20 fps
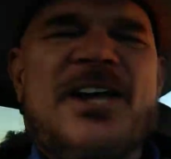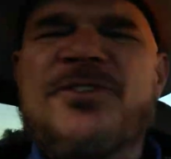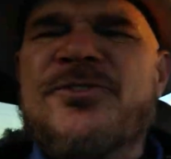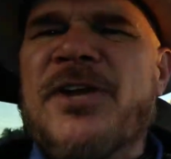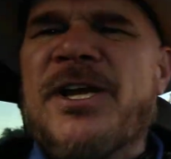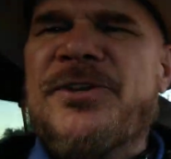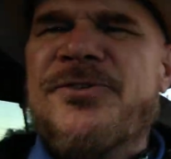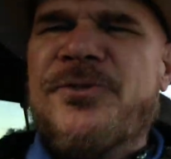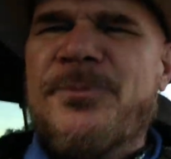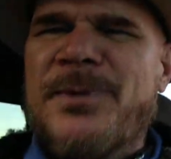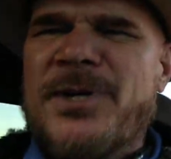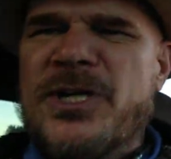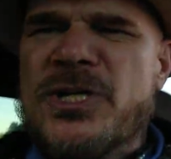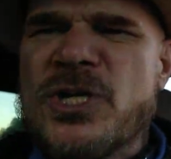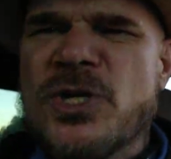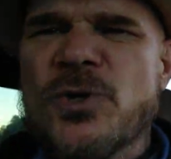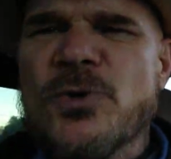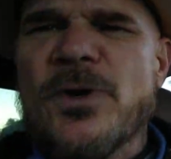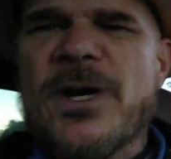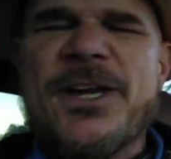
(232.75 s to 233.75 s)
I just ate some
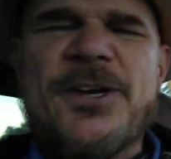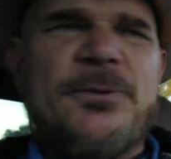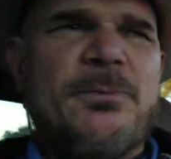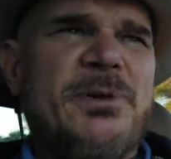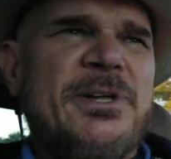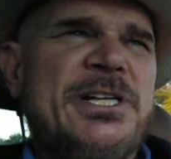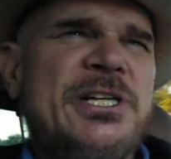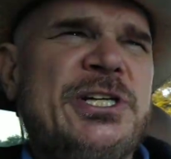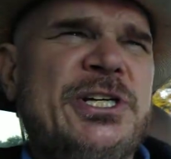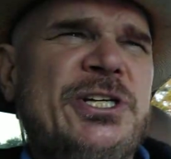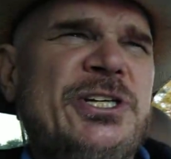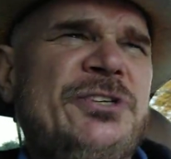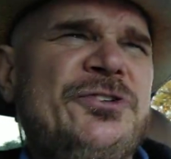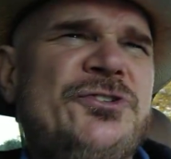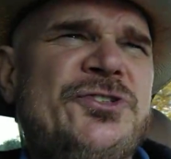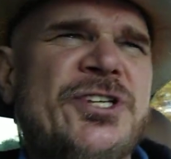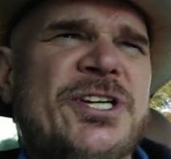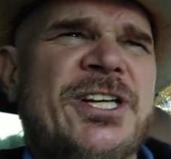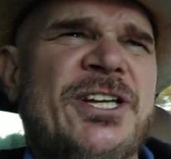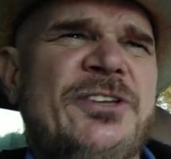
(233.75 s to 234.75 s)
incredibly good
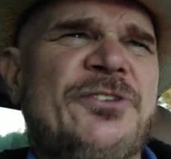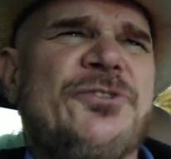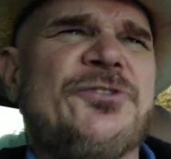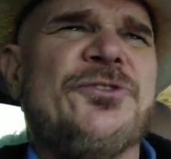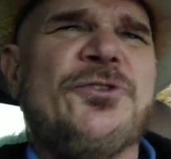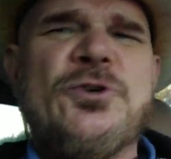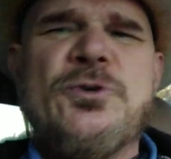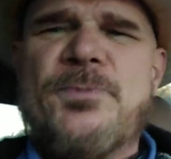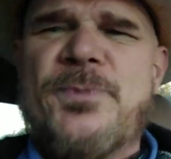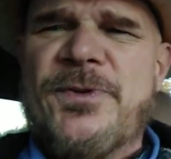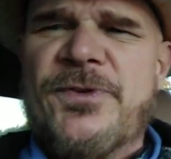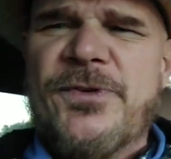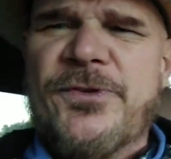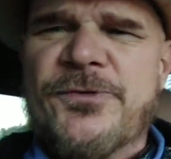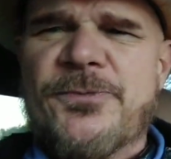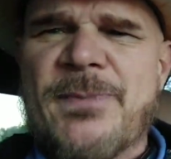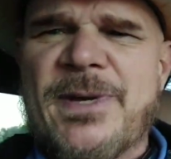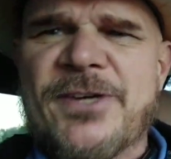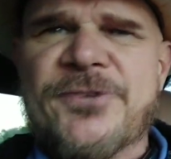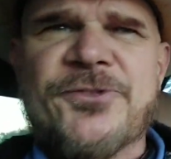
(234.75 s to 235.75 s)
chicken soup at
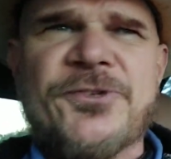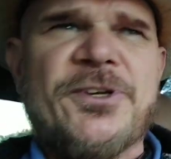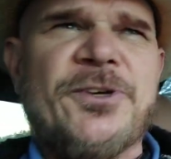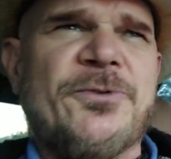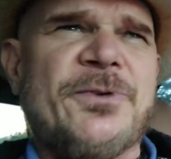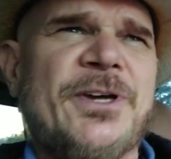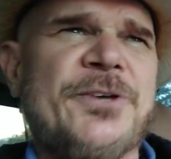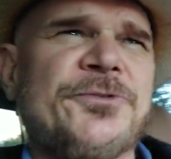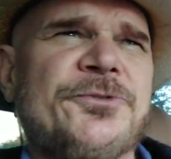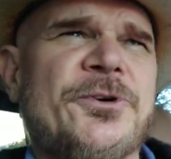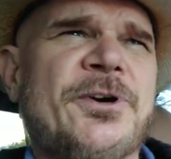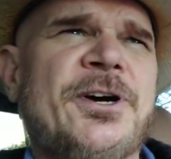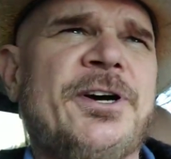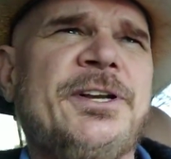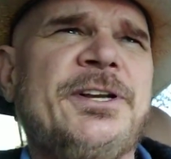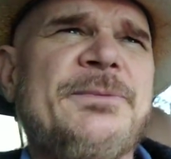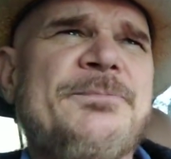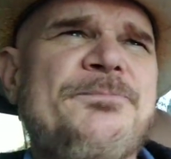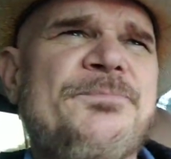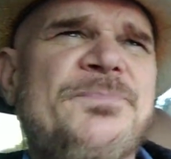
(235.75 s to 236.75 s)
this Mexican
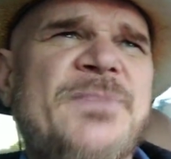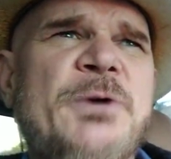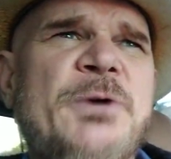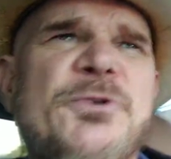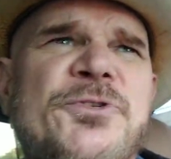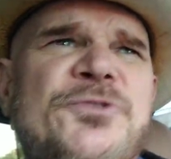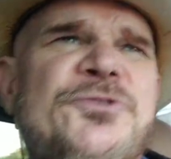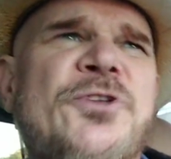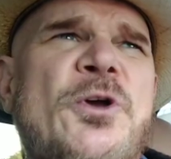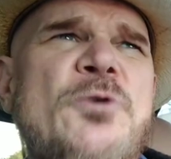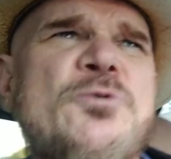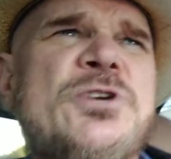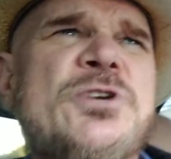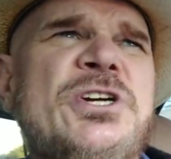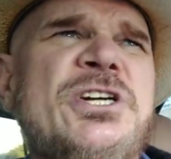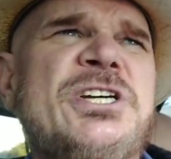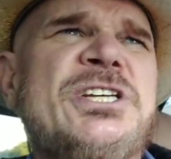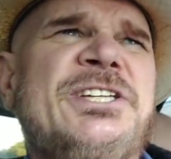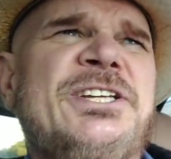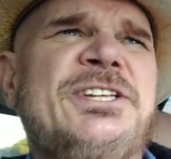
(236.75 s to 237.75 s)
restaurant. It was so
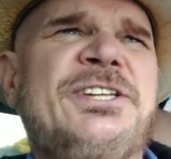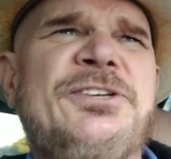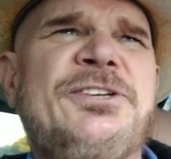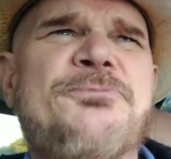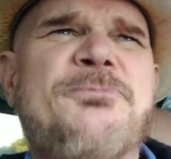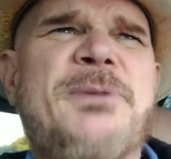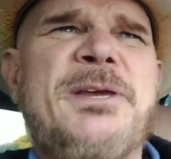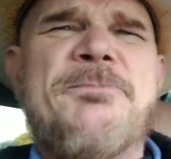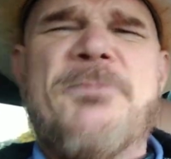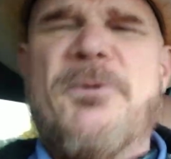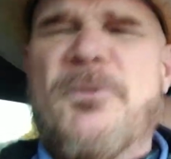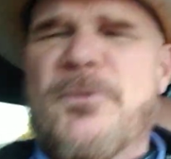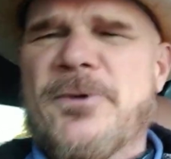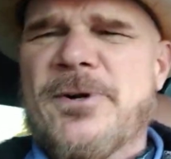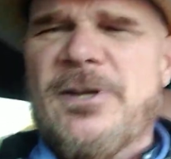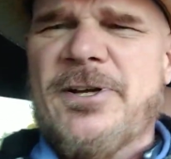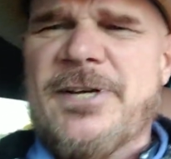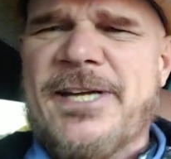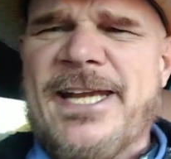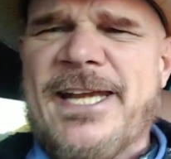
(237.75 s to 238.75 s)
good that these people
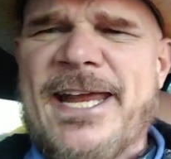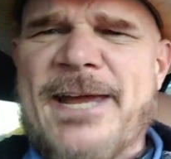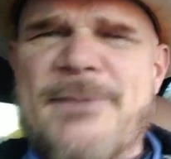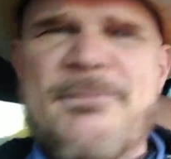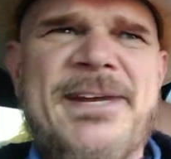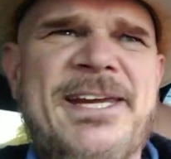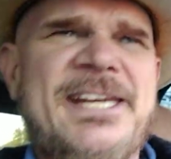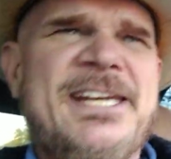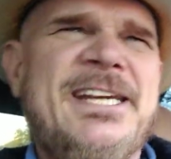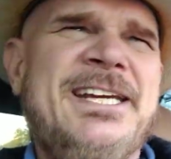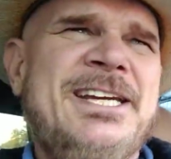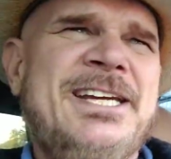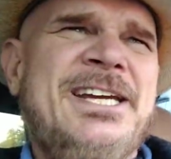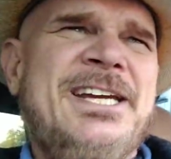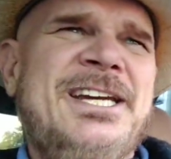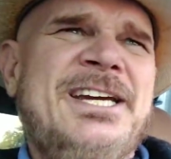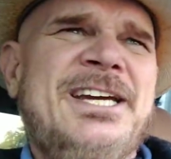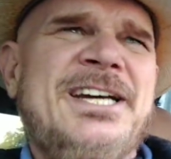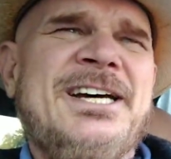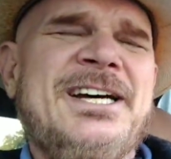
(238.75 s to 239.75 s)
were looking at me
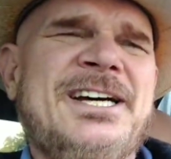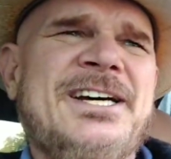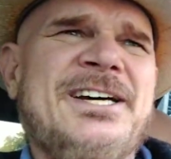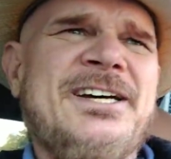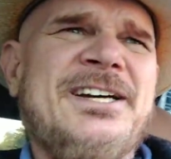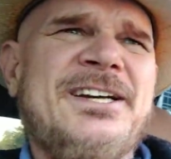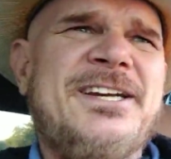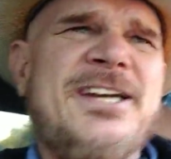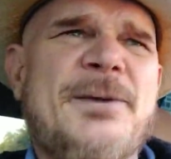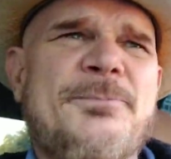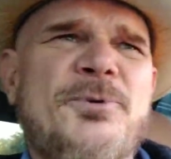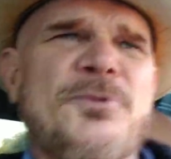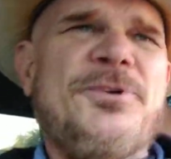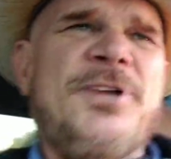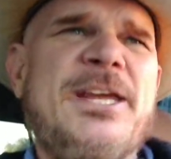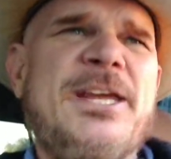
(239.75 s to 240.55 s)
uh, a couple